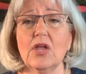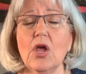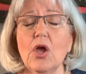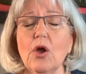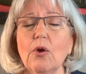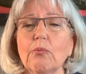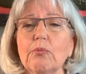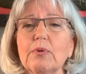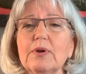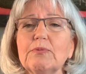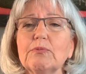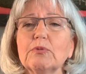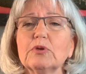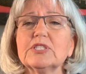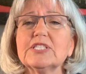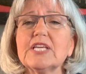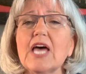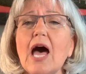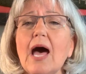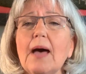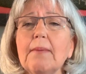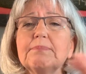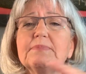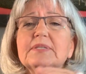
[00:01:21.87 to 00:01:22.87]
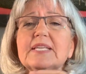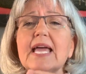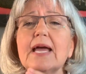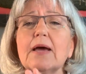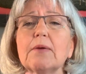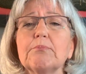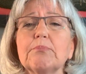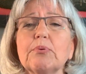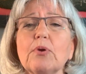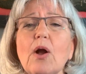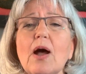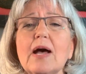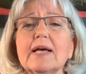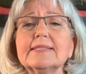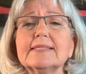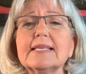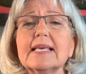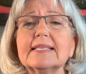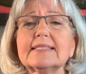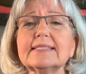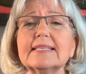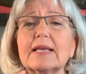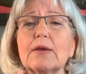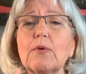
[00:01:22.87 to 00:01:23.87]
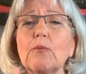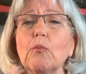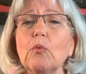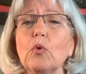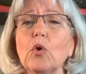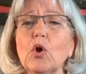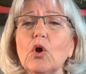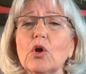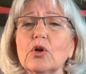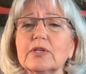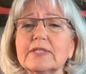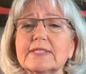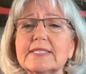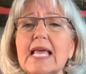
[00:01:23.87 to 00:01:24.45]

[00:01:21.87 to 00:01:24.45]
When we're top-down, processing works